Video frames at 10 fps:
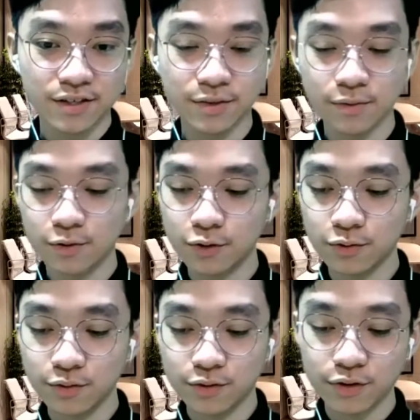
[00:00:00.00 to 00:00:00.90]
So
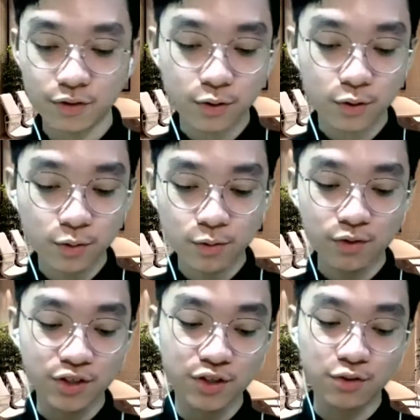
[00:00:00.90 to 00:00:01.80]

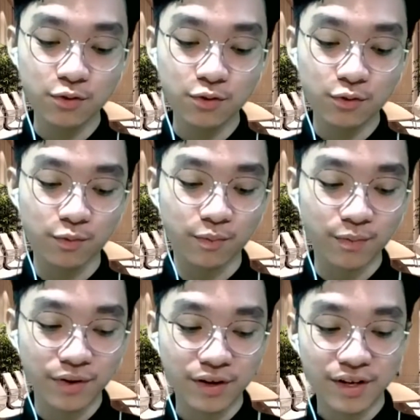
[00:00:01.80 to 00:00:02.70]
through
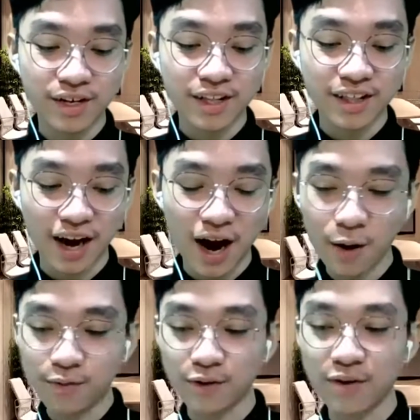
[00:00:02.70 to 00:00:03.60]
Zoom, like,
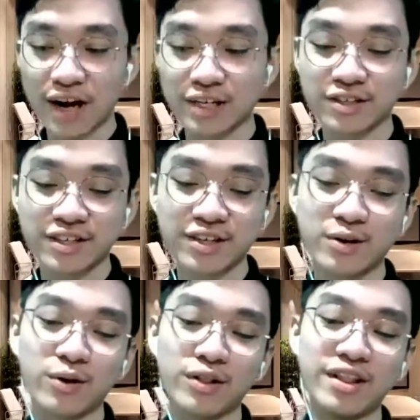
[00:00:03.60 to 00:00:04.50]
how do you actually
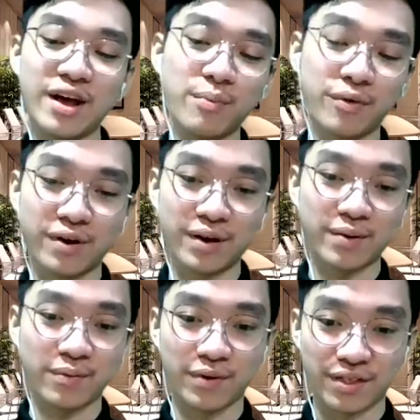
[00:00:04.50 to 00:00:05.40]

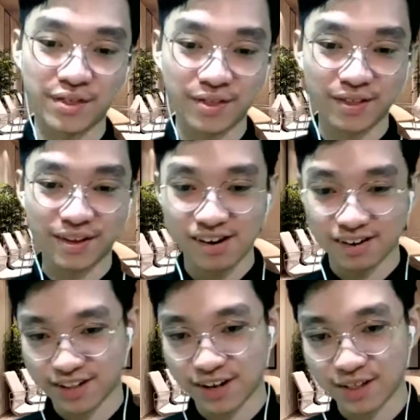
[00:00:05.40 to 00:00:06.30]
collaborate with
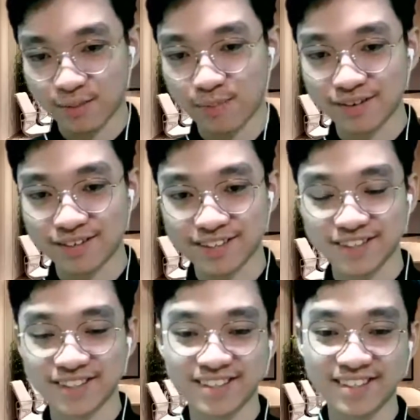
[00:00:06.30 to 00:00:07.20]
another person?